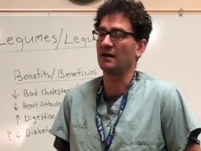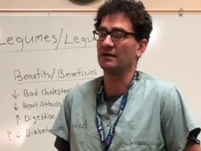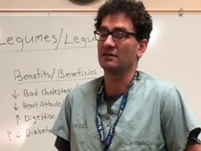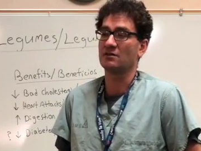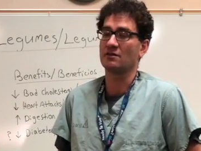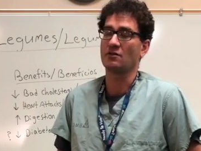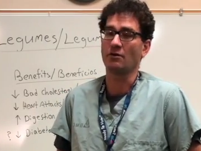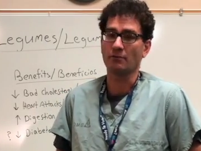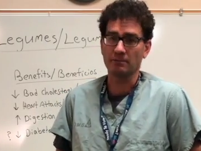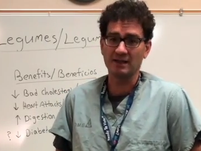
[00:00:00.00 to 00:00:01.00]
is to
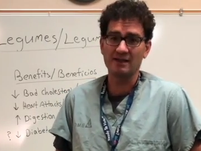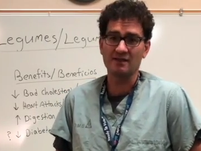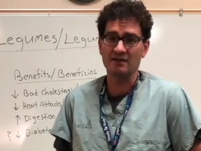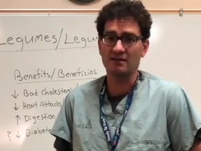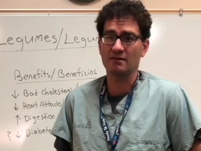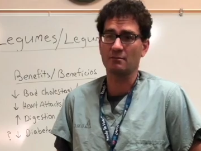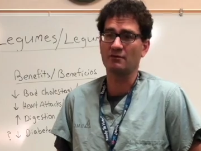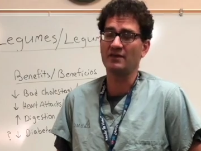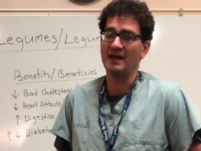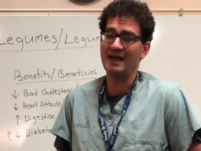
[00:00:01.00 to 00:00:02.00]
start replacing some
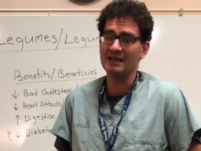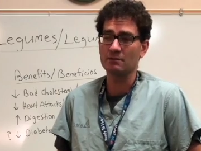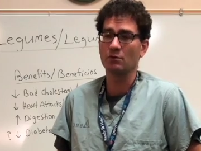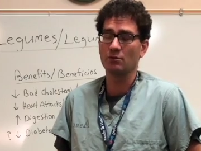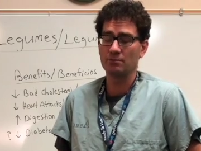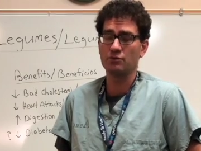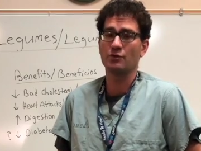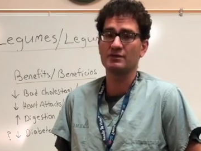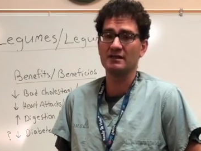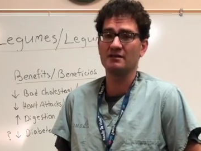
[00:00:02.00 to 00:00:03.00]
of the animal
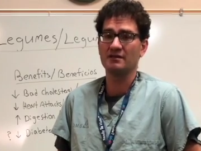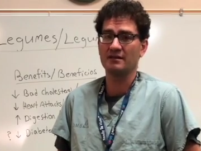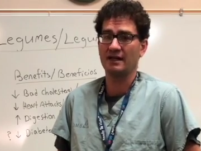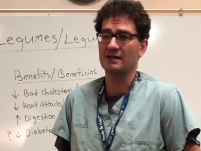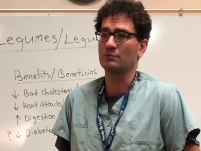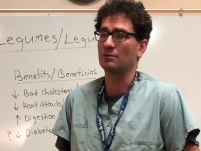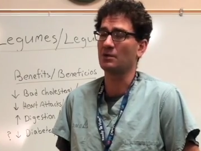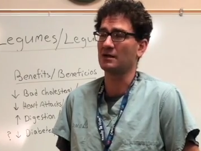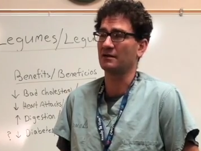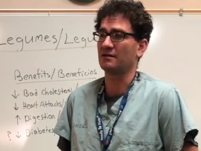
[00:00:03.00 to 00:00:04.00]
proteins and animal
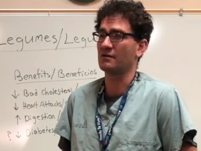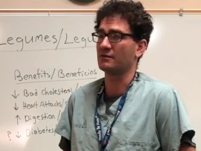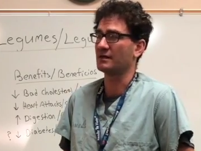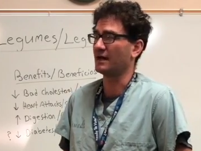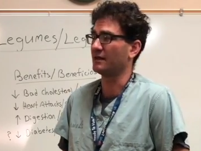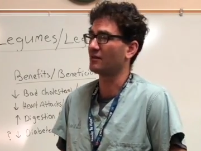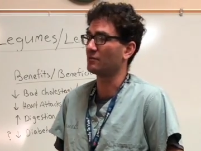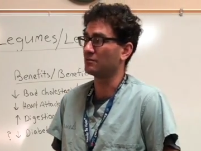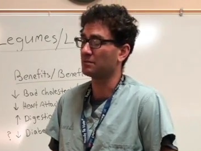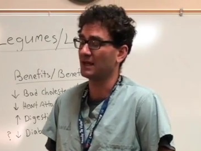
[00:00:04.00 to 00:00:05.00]
products in our diets
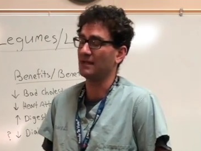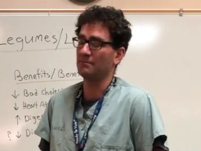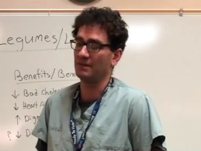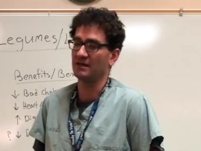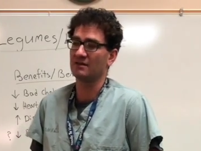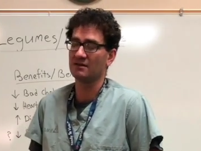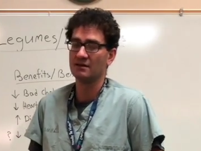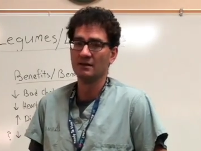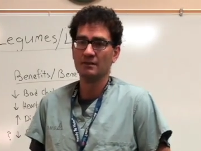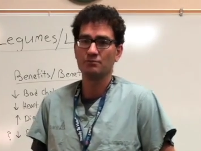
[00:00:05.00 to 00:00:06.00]
with plant-based
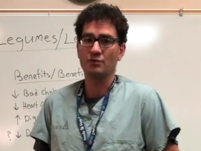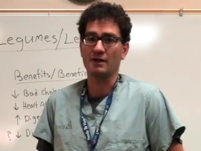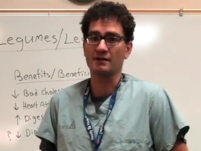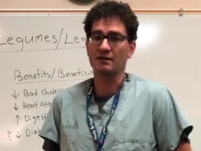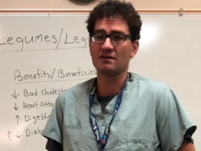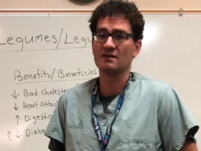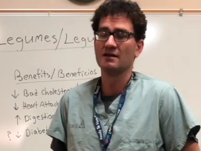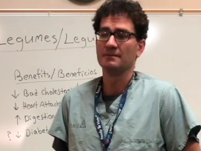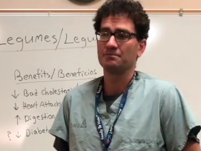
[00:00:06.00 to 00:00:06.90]
products.